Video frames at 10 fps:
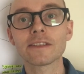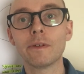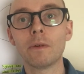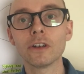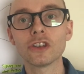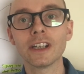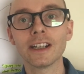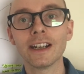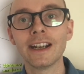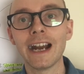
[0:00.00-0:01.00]
for watching,
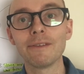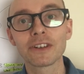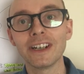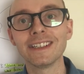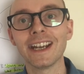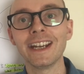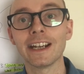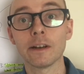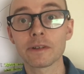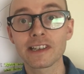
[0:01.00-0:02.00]
have a great day,
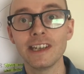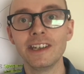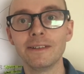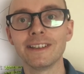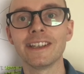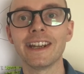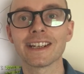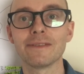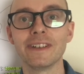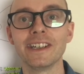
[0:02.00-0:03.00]
and I will see you in the
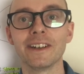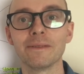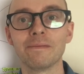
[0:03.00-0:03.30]
next video.